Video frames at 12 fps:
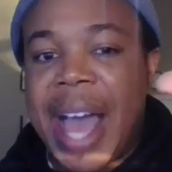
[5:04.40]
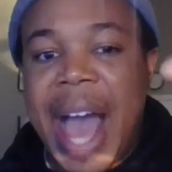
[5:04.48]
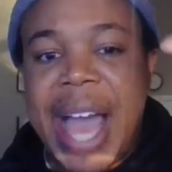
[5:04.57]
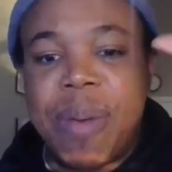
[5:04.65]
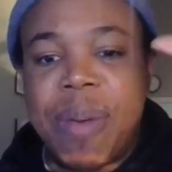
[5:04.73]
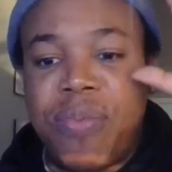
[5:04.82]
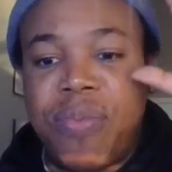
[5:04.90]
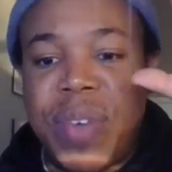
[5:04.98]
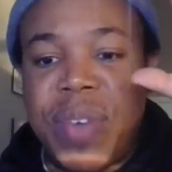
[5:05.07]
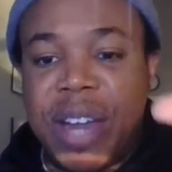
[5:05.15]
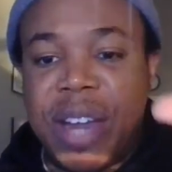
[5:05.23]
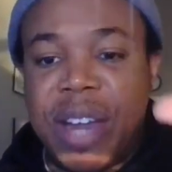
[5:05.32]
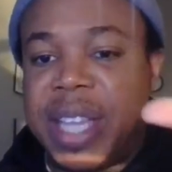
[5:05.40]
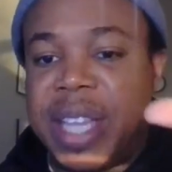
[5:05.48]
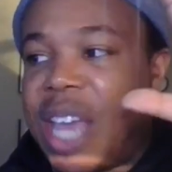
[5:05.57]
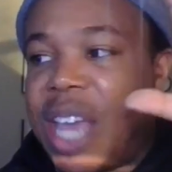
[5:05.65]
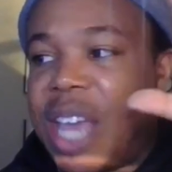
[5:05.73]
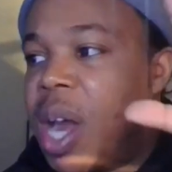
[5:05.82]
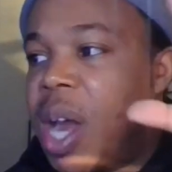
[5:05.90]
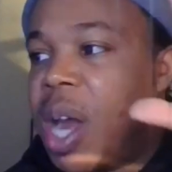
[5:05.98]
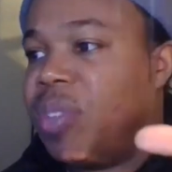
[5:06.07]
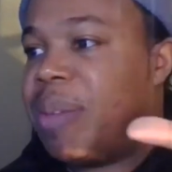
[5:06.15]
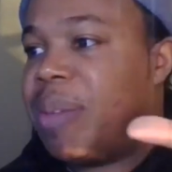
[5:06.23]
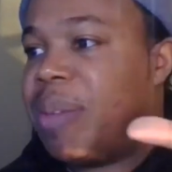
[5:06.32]
I am fearfully and
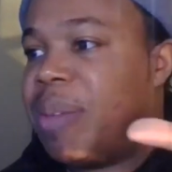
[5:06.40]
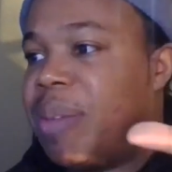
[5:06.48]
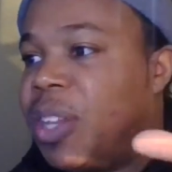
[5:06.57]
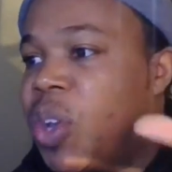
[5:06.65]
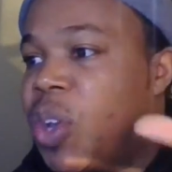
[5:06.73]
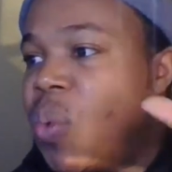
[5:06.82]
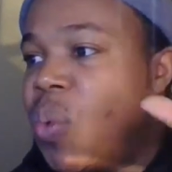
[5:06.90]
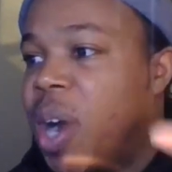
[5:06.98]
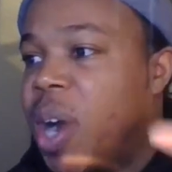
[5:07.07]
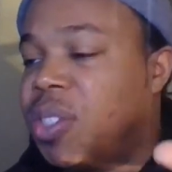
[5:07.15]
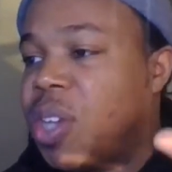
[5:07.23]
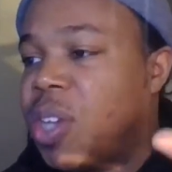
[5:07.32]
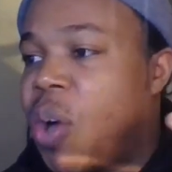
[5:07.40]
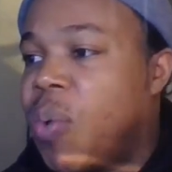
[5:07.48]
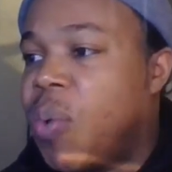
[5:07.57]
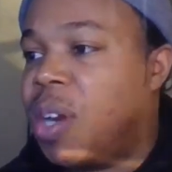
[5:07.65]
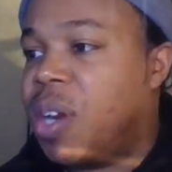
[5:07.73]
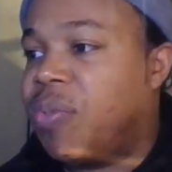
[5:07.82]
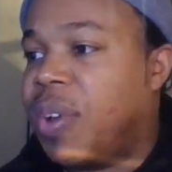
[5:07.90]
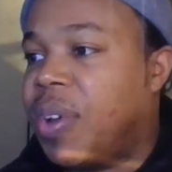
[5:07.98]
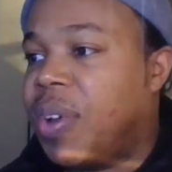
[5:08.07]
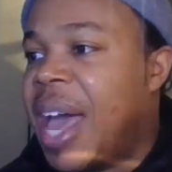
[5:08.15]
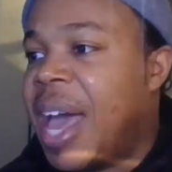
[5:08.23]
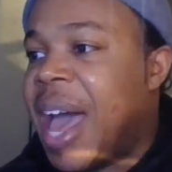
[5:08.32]
wonderfully made. Your works are
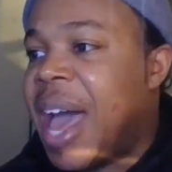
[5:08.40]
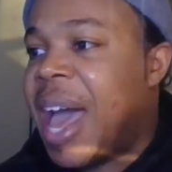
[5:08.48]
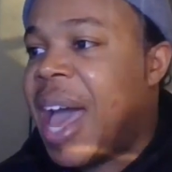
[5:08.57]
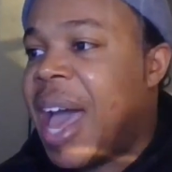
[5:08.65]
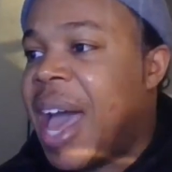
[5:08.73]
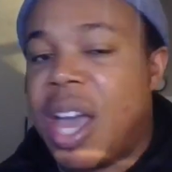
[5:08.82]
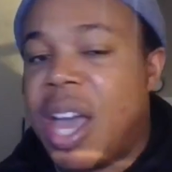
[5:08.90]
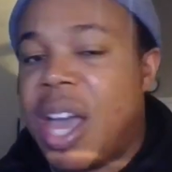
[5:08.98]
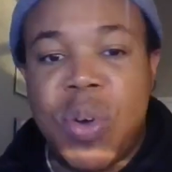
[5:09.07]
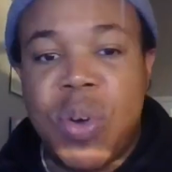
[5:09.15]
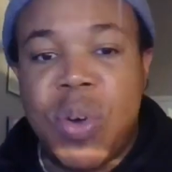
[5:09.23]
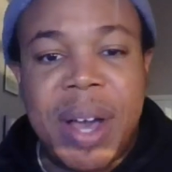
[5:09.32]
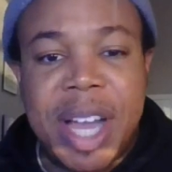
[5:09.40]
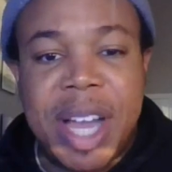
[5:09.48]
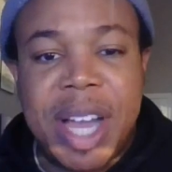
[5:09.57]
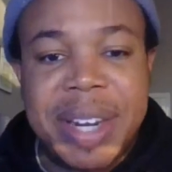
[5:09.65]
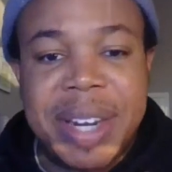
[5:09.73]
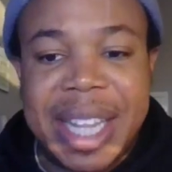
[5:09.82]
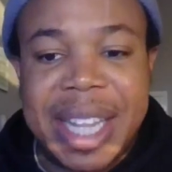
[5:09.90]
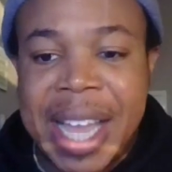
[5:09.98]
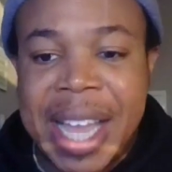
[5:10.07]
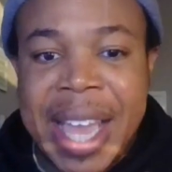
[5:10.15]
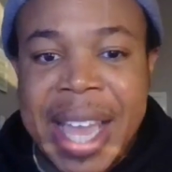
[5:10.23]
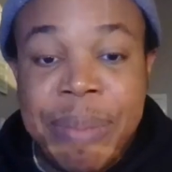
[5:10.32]
wonderful. I know that full well. Come on,
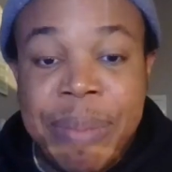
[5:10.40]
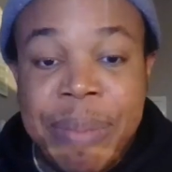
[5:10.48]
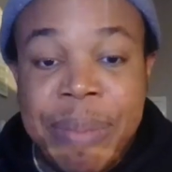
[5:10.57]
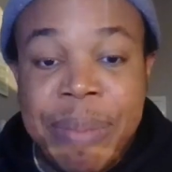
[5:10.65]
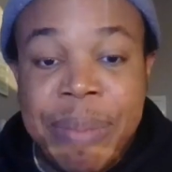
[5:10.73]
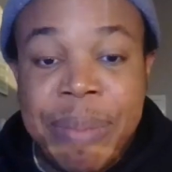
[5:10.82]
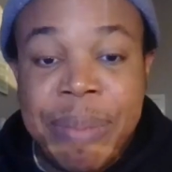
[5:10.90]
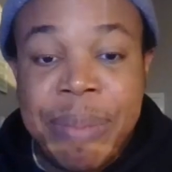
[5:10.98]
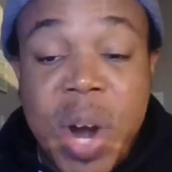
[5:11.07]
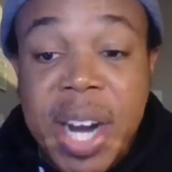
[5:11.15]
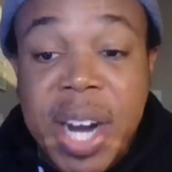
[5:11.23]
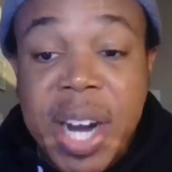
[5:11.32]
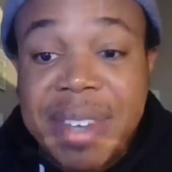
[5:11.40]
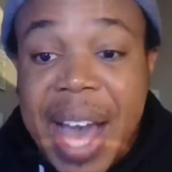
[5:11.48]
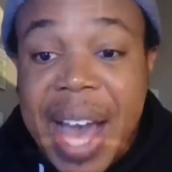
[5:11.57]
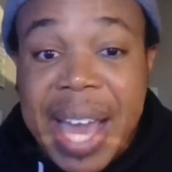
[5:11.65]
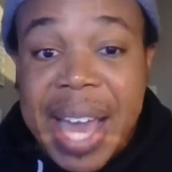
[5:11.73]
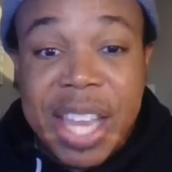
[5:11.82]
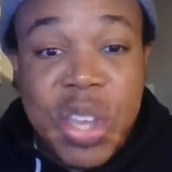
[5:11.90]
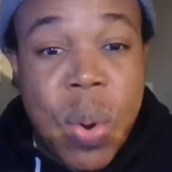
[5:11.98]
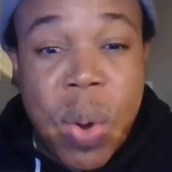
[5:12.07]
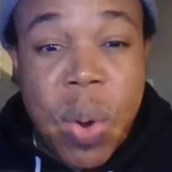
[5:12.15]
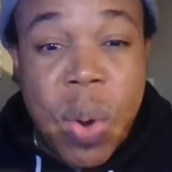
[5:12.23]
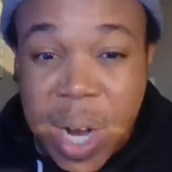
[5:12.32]
declare. You are the work of God and you are
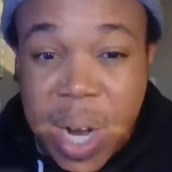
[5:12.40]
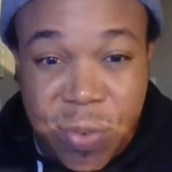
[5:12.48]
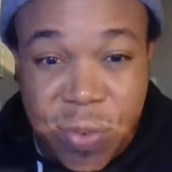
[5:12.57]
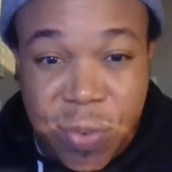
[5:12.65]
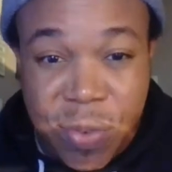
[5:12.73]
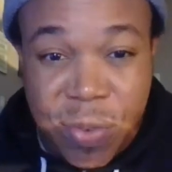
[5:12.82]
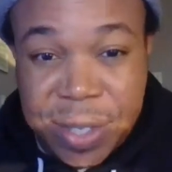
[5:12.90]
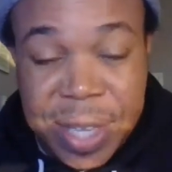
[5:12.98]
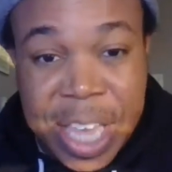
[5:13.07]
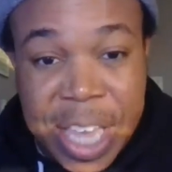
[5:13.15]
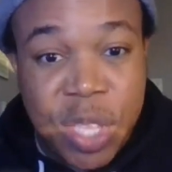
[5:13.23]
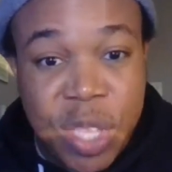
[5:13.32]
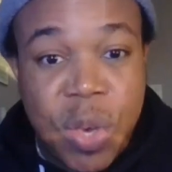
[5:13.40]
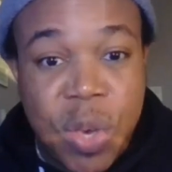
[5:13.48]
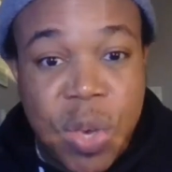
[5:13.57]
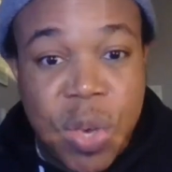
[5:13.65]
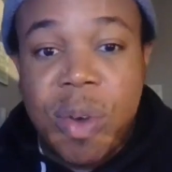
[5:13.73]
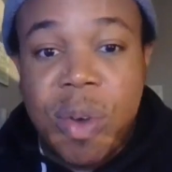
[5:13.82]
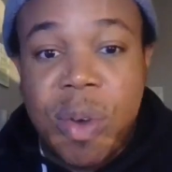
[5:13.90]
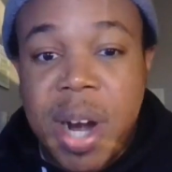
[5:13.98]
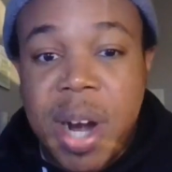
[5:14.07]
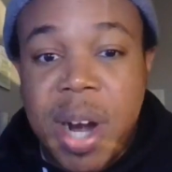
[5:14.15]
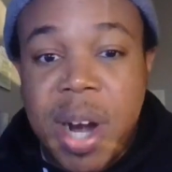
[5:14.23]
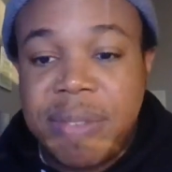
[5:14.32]
wonderful. You are the
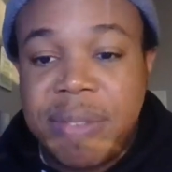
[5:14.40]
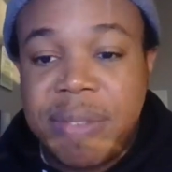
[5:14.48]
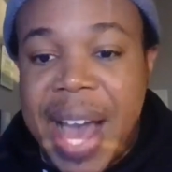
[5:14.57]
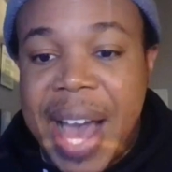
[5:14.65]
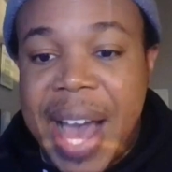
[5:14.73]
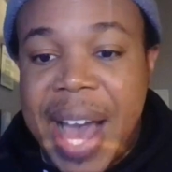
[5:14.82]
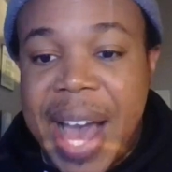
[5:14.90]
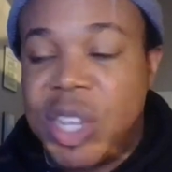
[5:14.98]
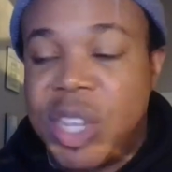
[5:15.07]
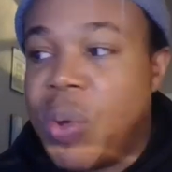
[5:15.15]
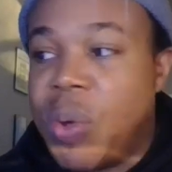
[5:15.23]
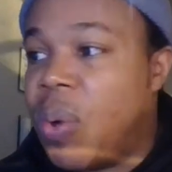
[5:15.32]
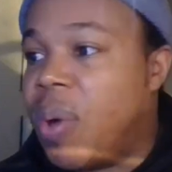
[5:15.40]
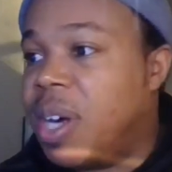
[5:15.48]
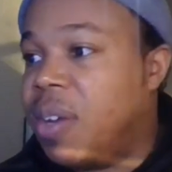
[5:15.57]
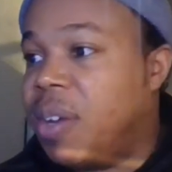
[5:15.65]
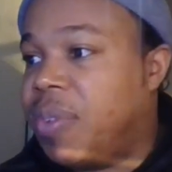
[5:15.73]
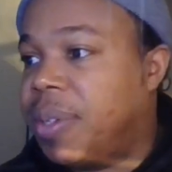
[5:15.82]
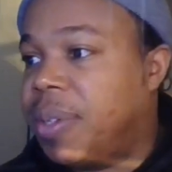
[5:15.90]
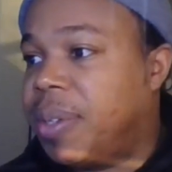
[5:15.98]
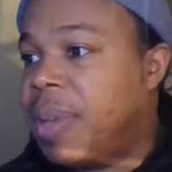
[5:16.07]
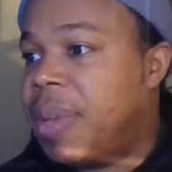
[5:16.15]
work of God and you are wonderful.